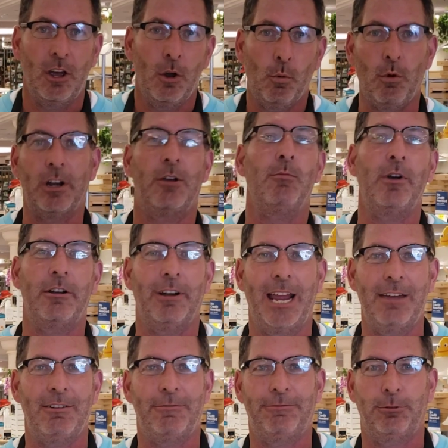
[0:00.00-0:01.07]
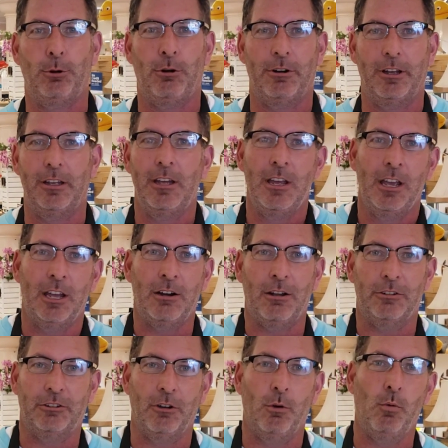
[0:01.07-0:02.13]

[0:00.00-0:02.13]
one in Winter Haven, Florida, and also